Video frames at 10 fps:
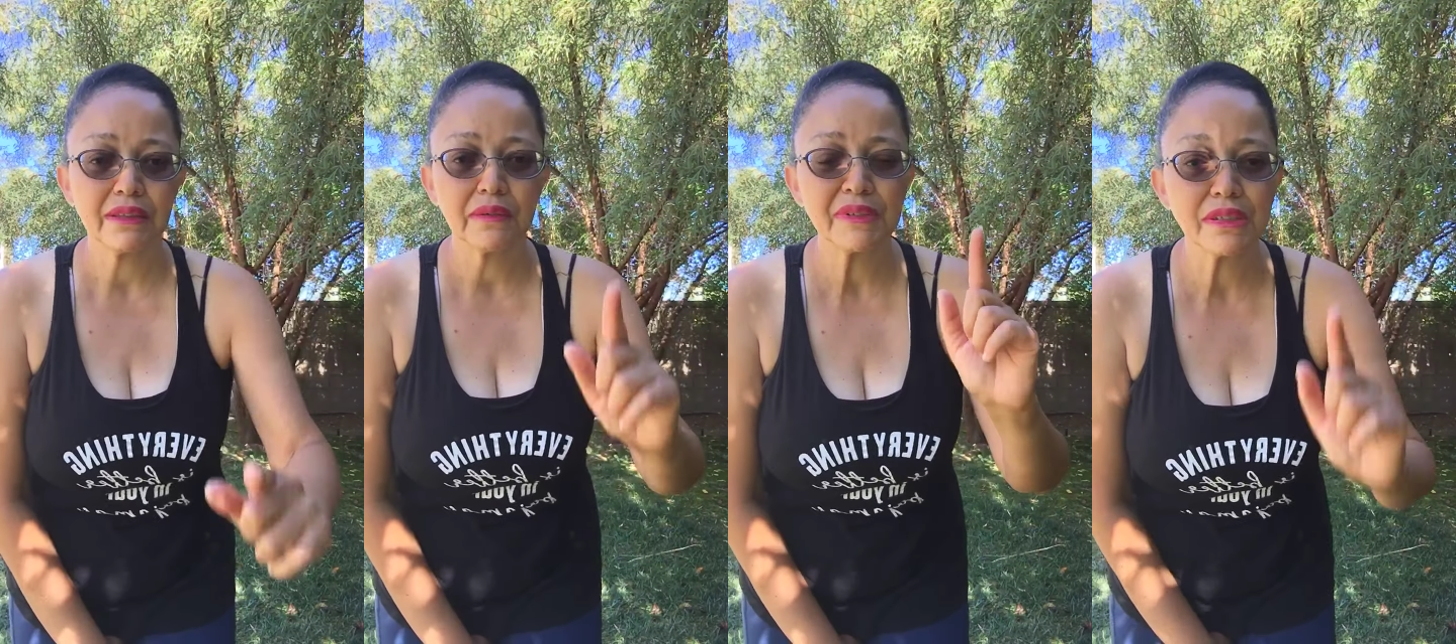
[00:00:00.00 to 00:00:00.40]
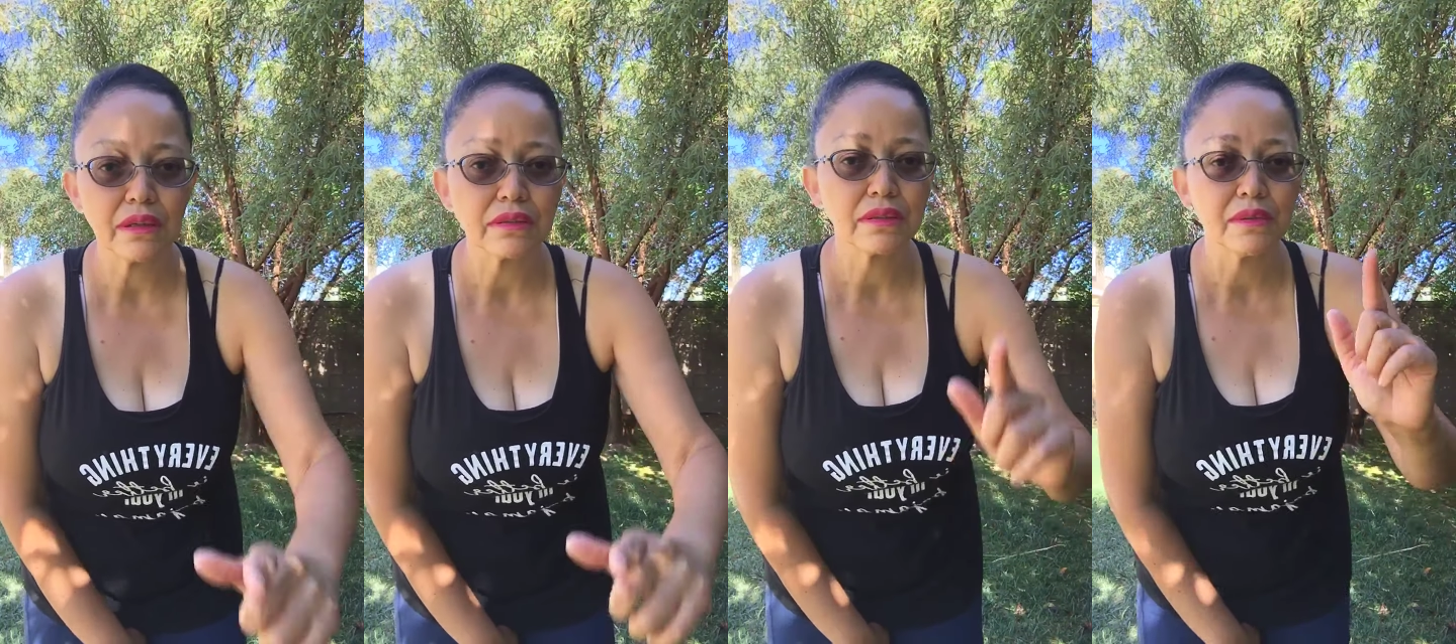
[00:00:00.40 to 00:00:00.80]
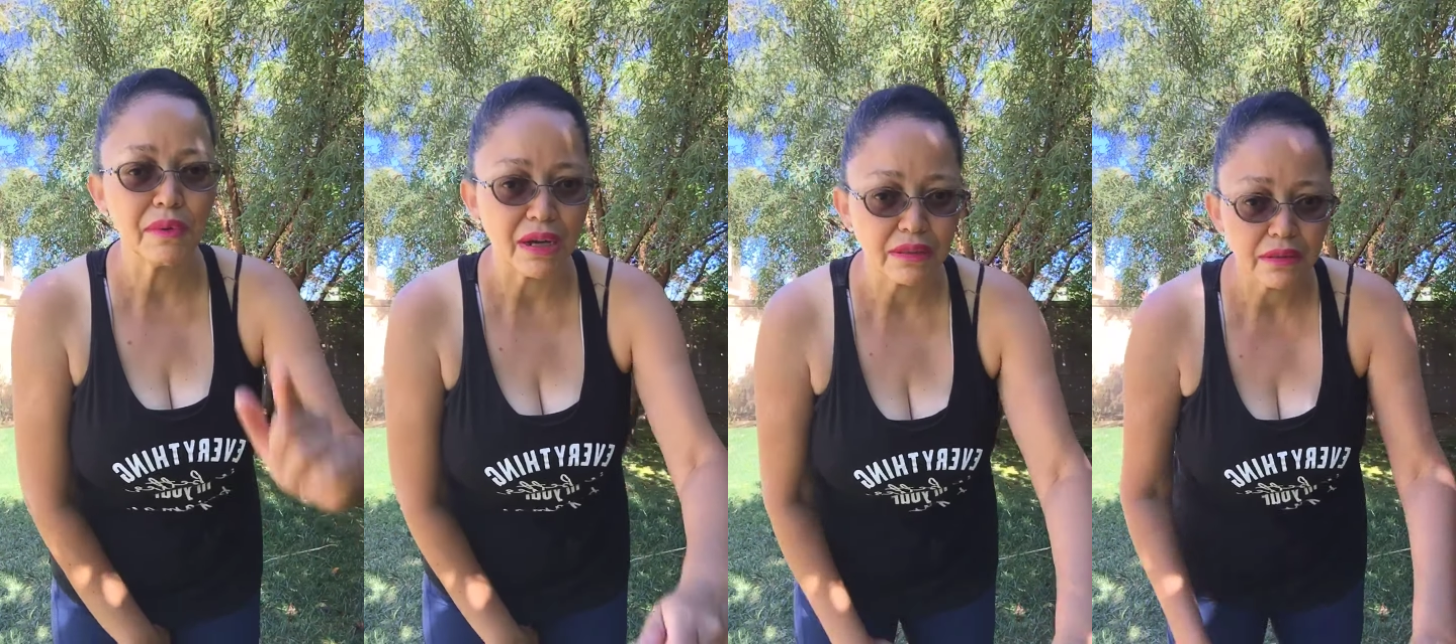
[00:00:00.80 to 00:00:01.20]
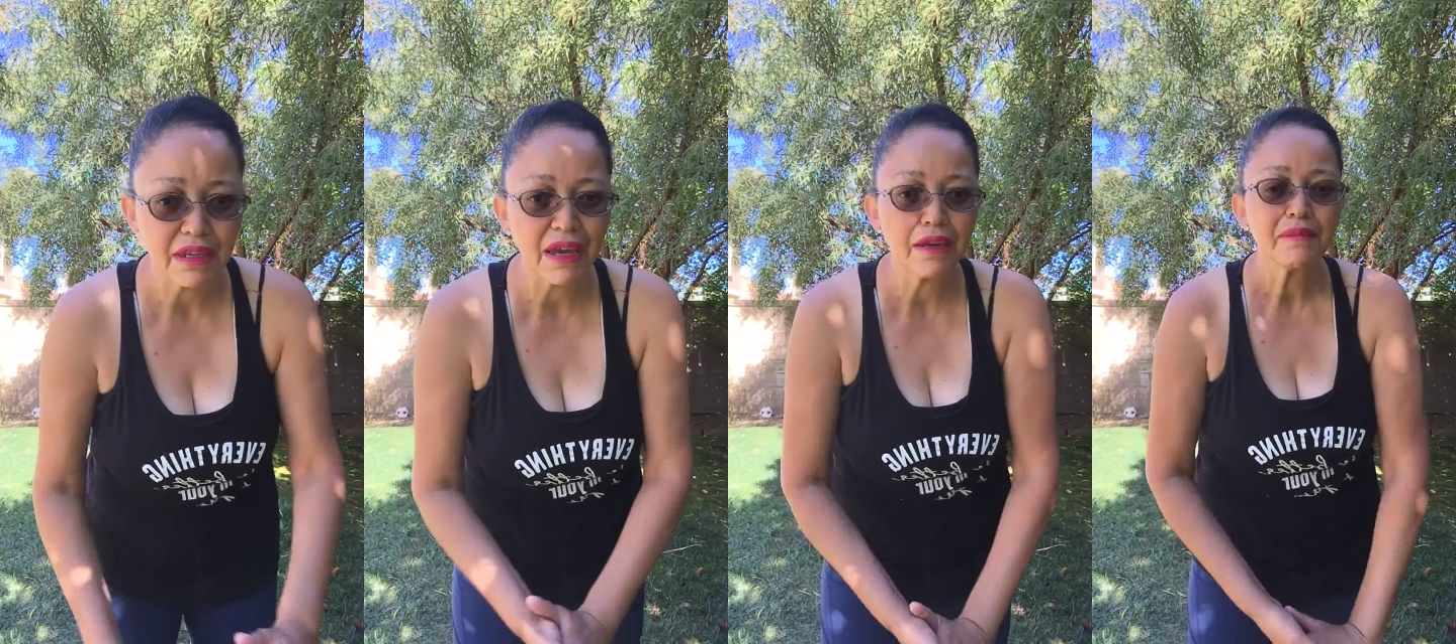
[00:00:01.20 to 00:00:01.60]
the results you want,
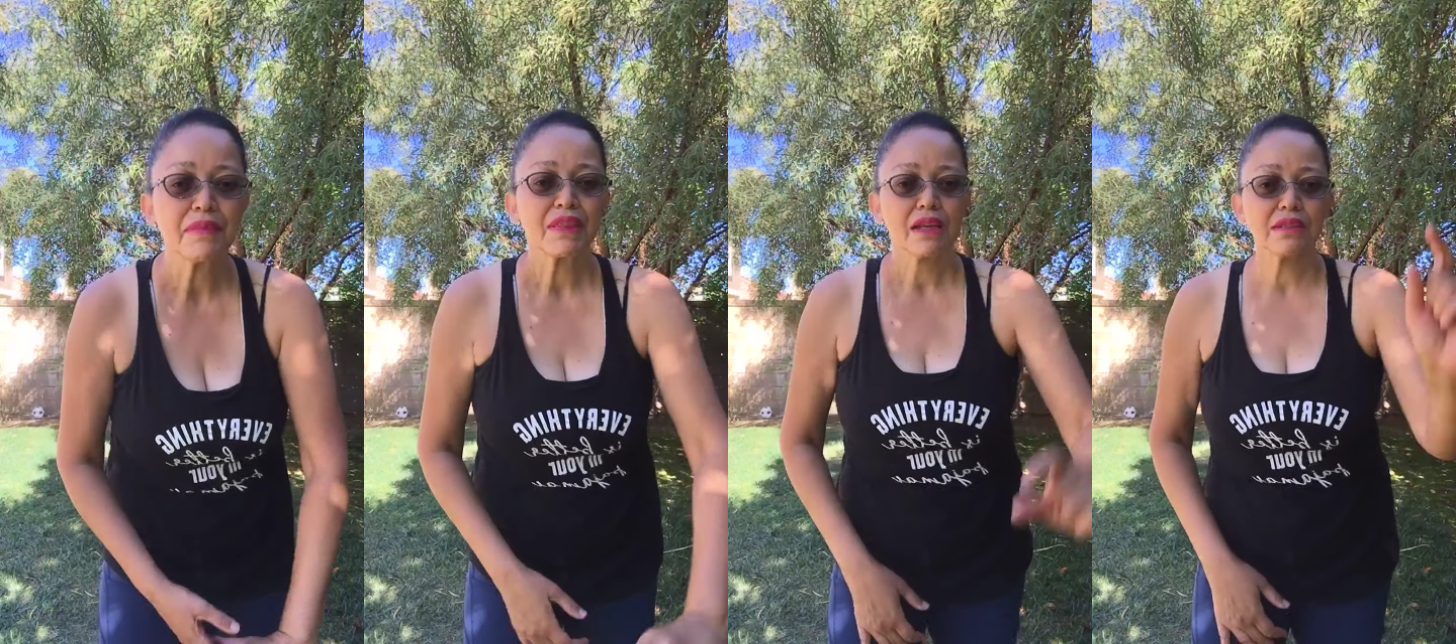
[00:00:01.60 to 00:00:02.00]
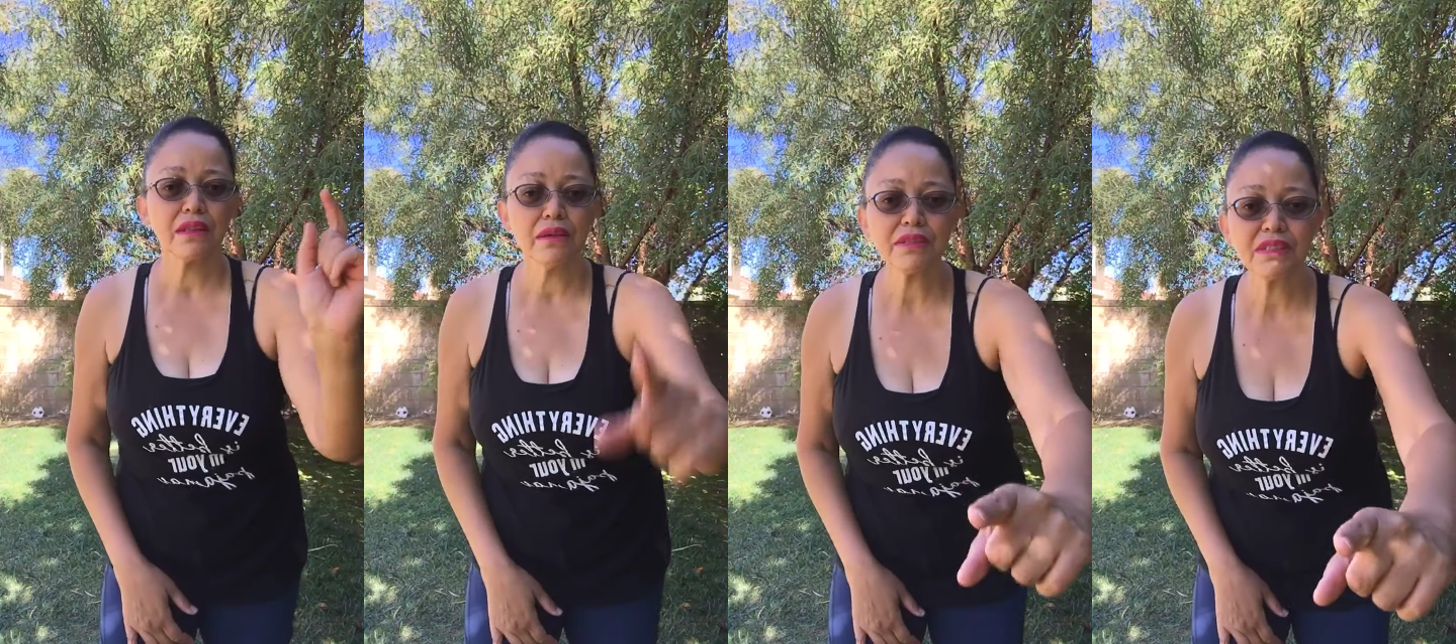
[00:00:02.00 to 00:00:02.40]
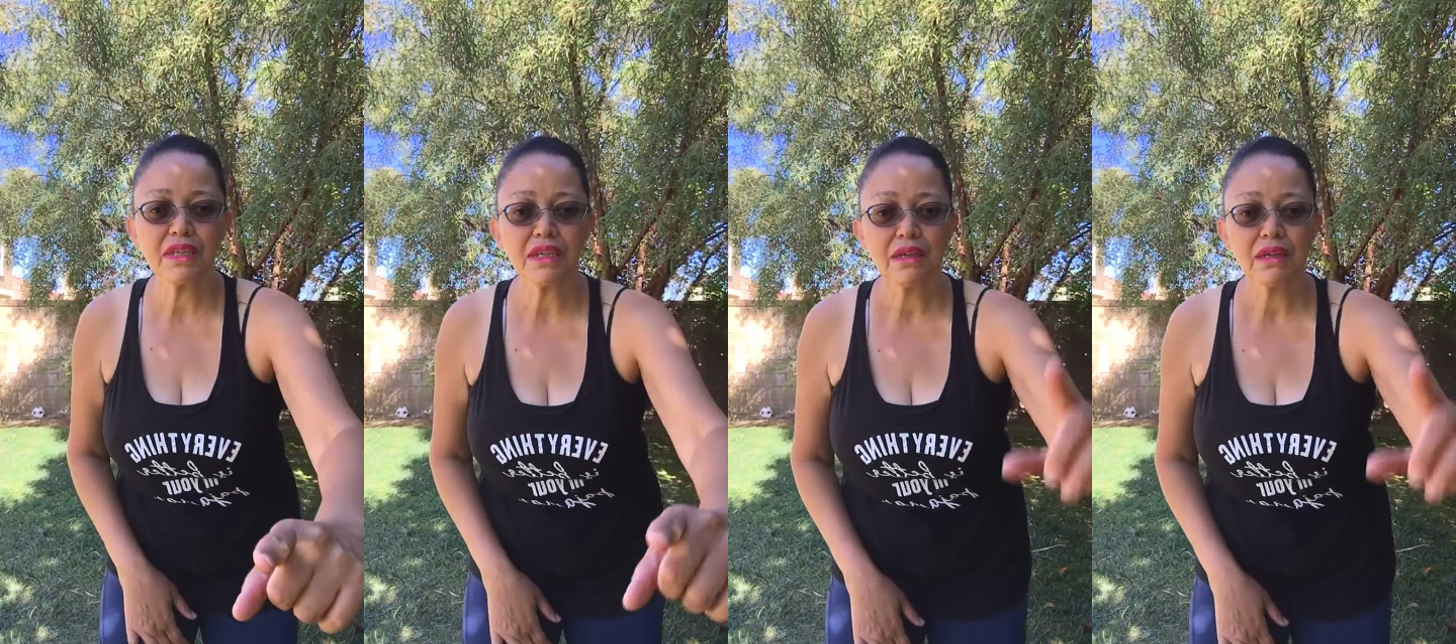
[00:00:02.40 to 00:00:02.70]
okay? So Lucy,